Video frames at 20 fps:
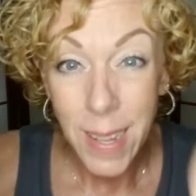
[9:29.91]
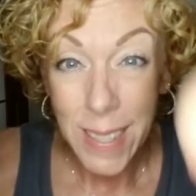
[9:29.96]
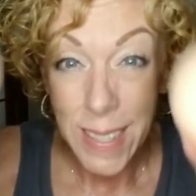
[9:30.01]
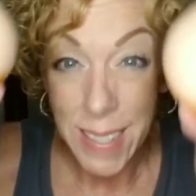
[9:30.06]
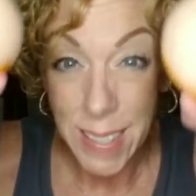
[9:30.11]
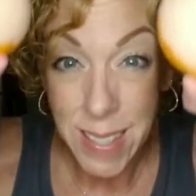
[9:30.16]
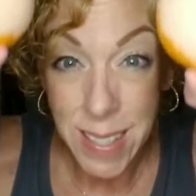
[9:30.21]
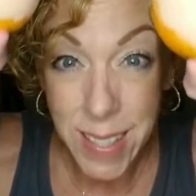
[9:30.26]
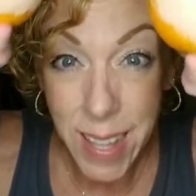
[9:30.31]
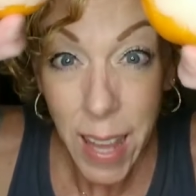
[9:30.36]

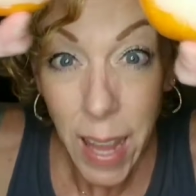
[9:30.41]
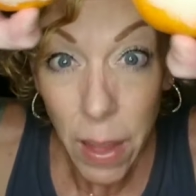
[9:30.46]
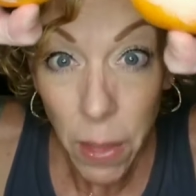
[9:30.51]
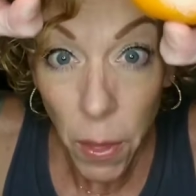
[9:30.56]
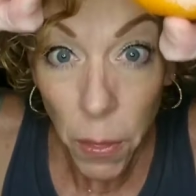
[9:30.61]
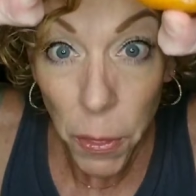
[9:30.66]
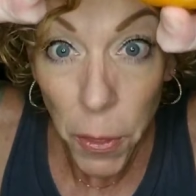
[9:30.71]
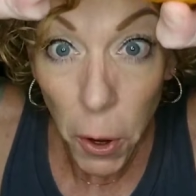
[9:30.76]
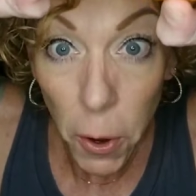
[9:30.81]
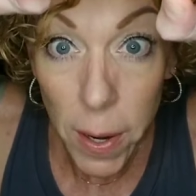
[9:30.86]
to see
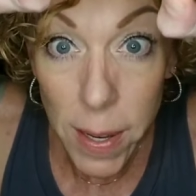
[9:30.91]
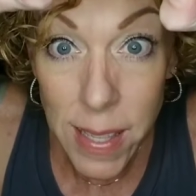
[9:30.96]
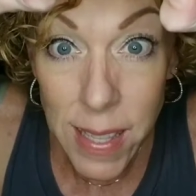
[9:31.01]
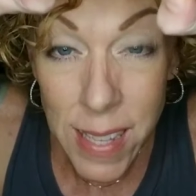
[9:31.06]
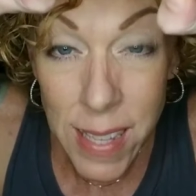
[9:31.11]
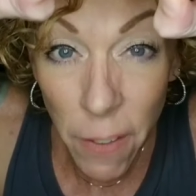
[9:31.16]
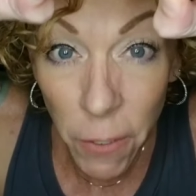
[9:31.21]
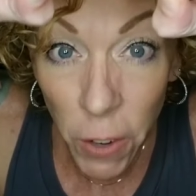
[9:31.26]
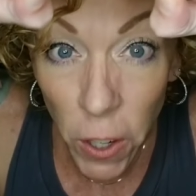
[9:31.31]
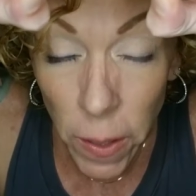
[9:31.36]
that there is
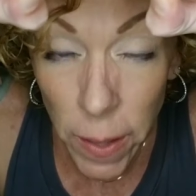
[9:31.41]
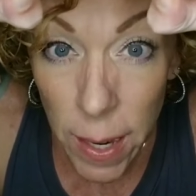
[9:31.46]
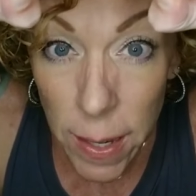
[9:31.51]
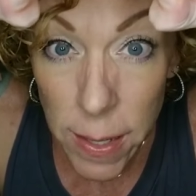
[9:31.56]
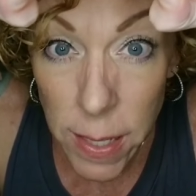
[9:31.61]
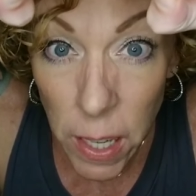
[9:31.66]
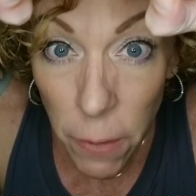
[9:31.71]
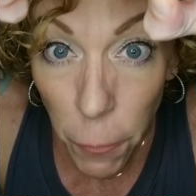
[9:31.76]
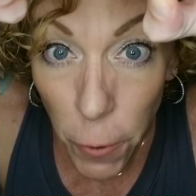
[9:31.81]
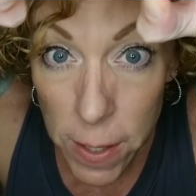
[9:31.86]
definitely a
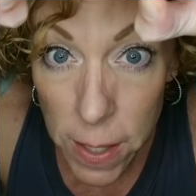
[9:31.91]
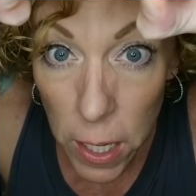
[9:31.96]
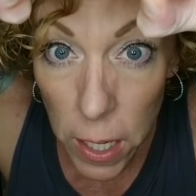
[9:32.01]
difference.